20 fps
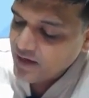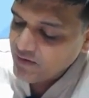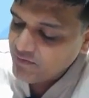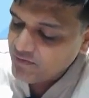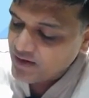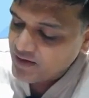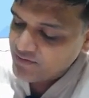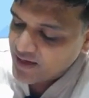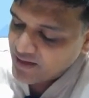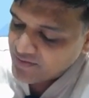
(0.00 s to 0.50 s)

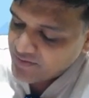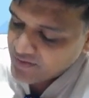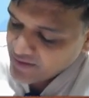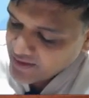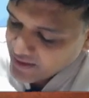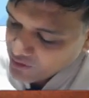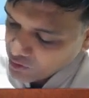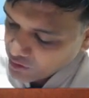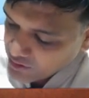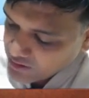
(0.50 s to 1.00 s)
Whenever I say
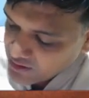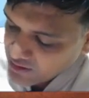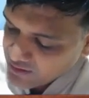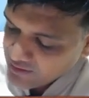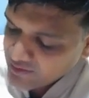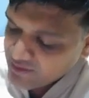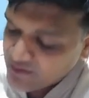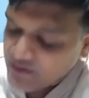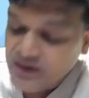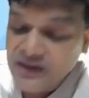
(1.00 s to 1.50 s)
technological
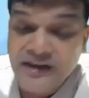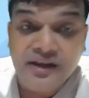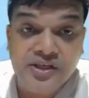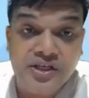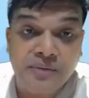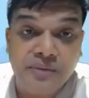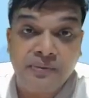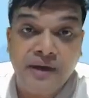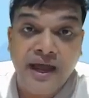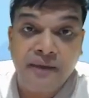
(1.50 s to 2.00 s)

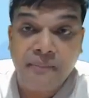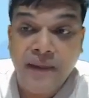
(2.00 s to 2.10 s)
leadership,